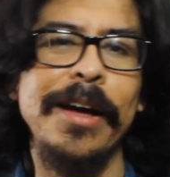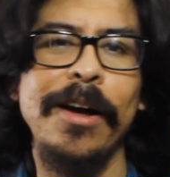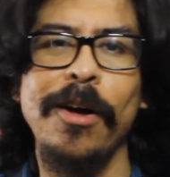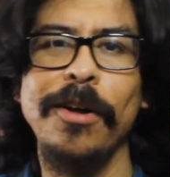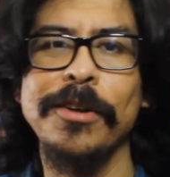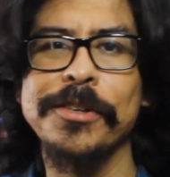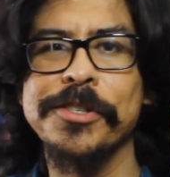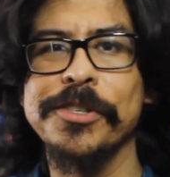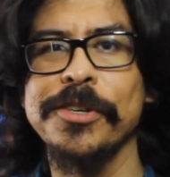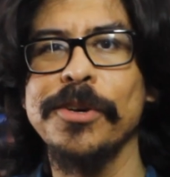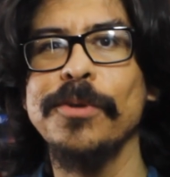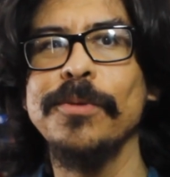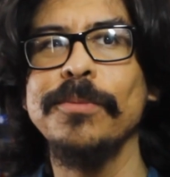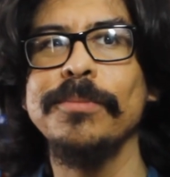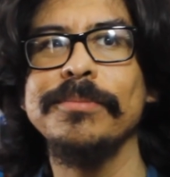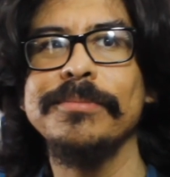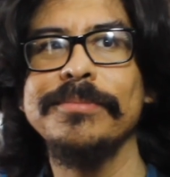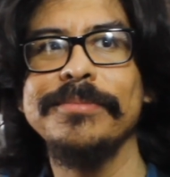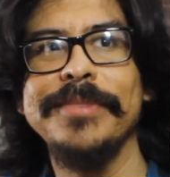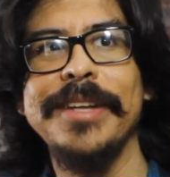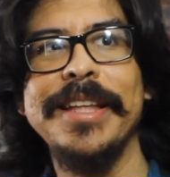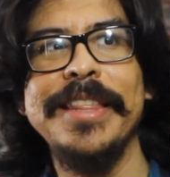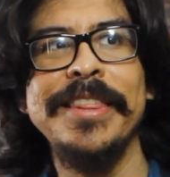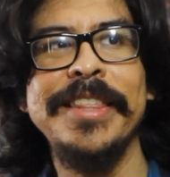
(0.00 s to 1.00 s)
Also,
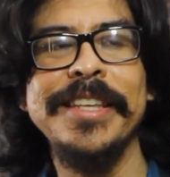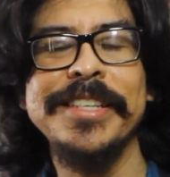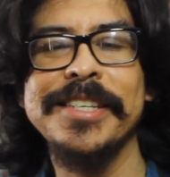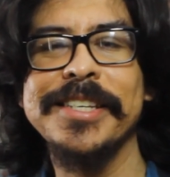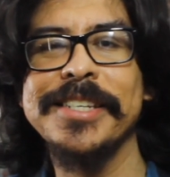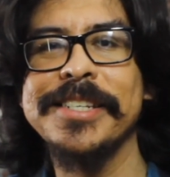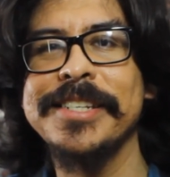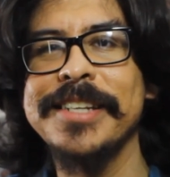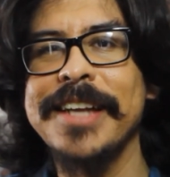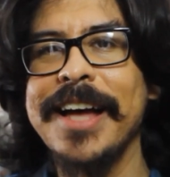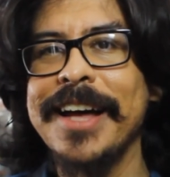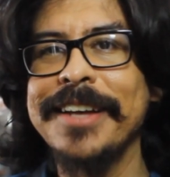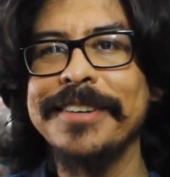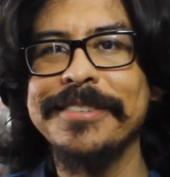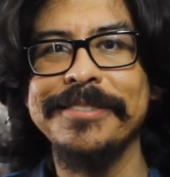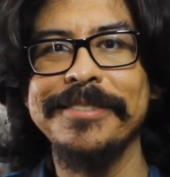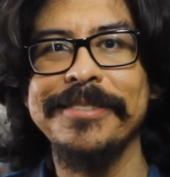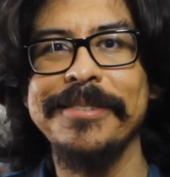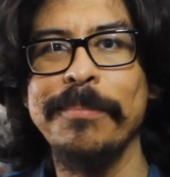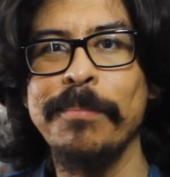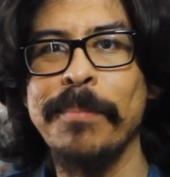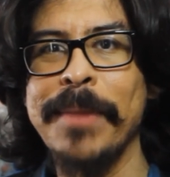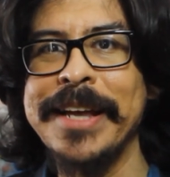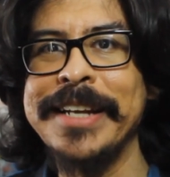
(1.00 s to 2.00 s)
this is not
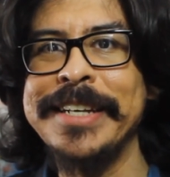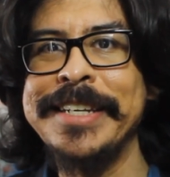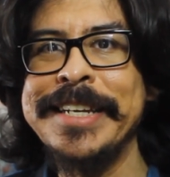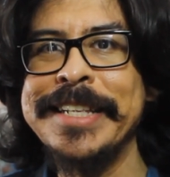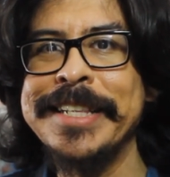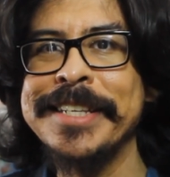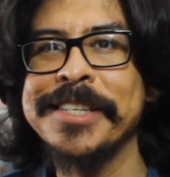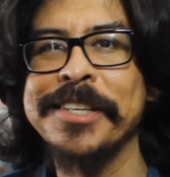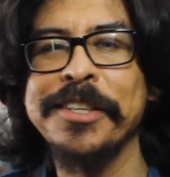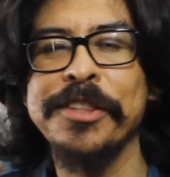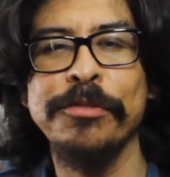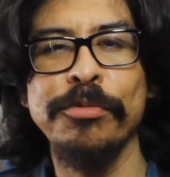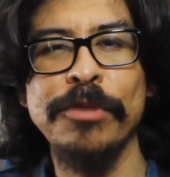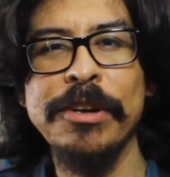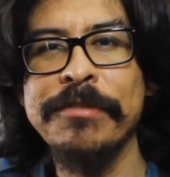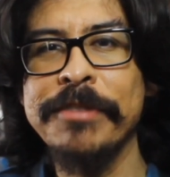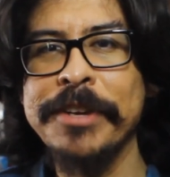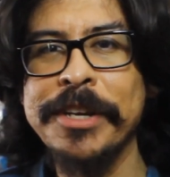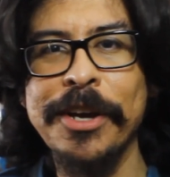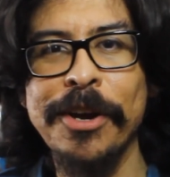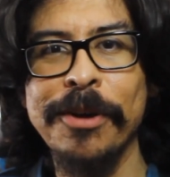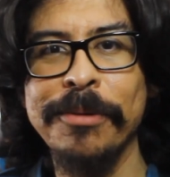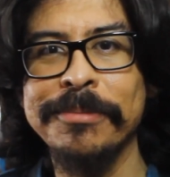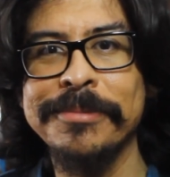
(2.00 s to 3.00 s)
my delisted 3
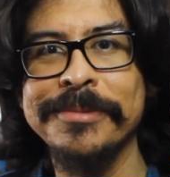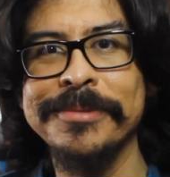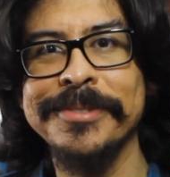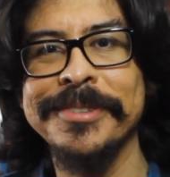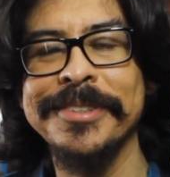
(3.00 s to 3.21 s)
video.